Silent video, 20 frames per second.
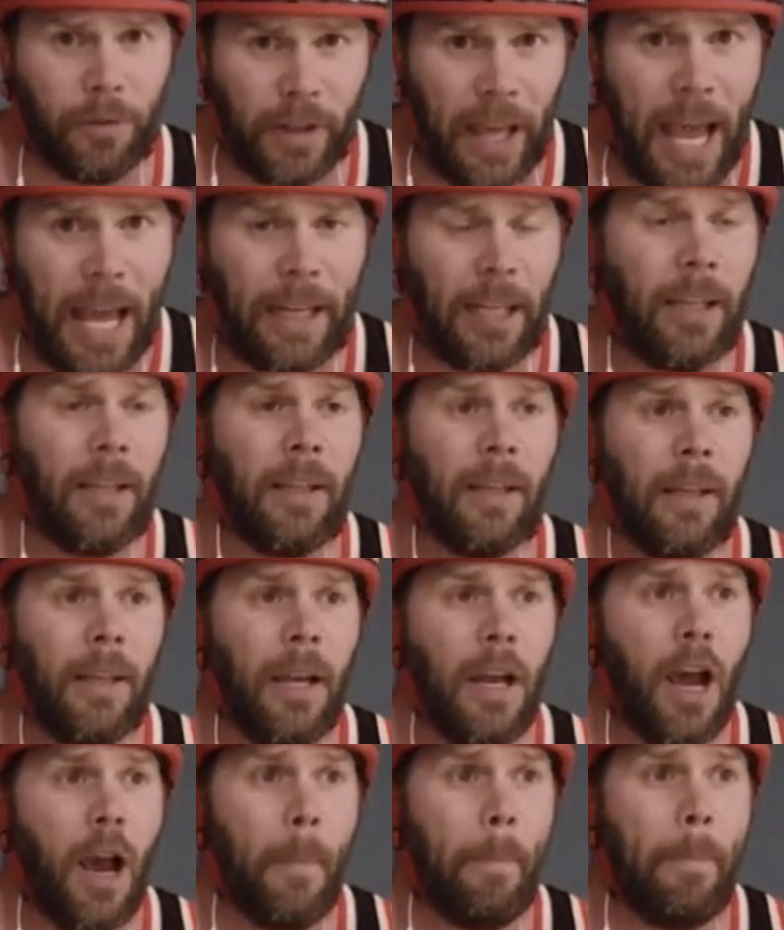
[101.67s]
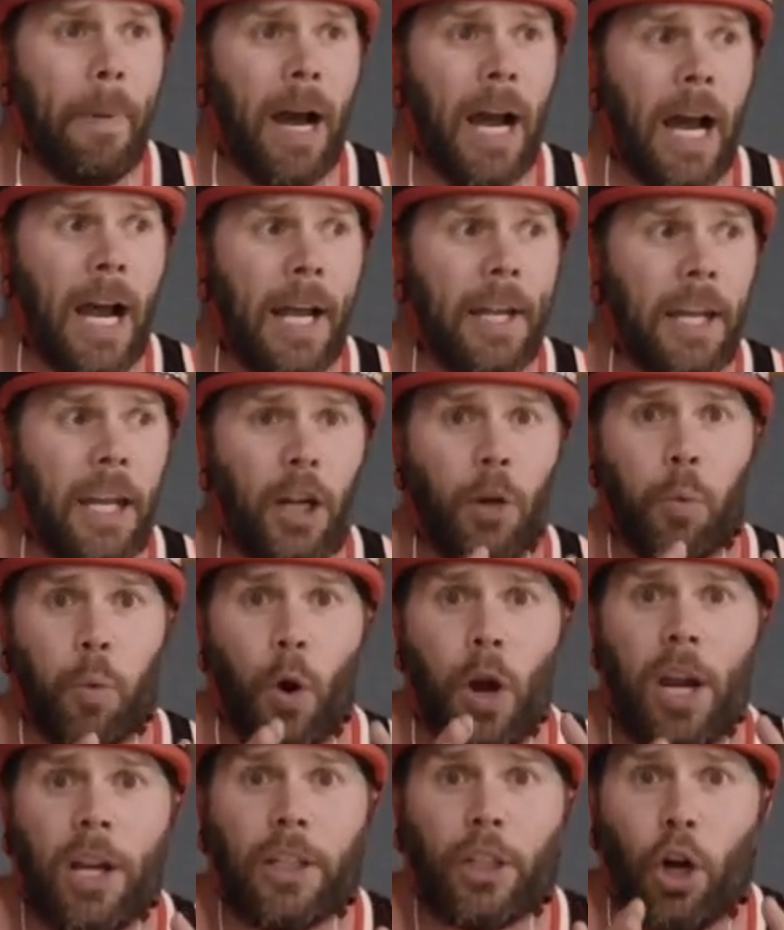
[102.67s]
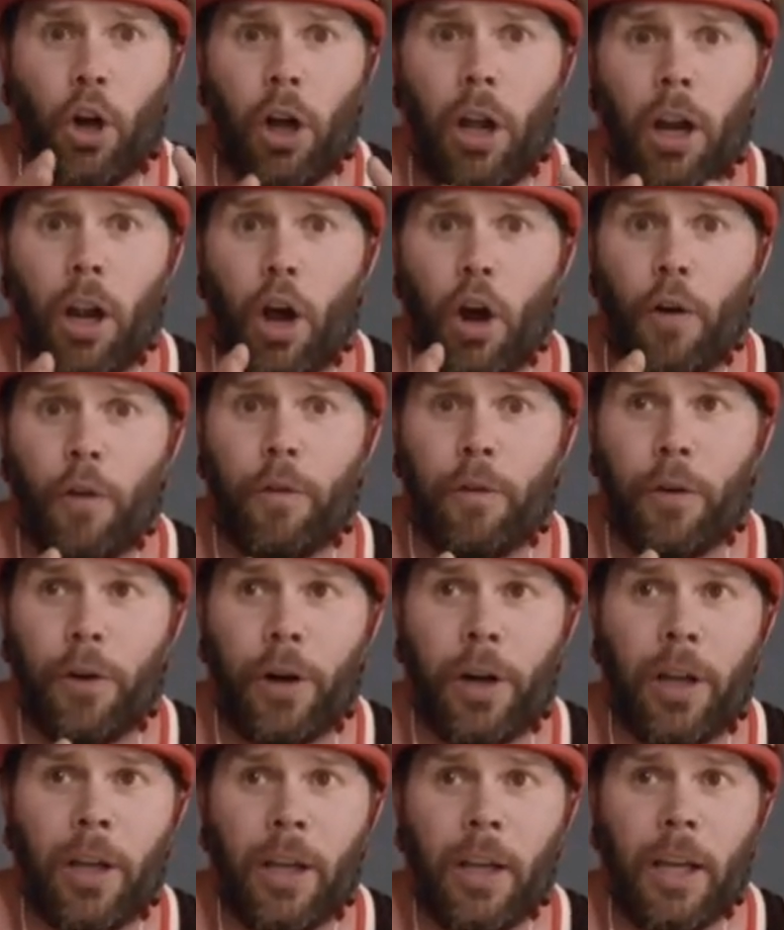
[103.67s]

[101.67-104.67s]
of that, but it worked all over.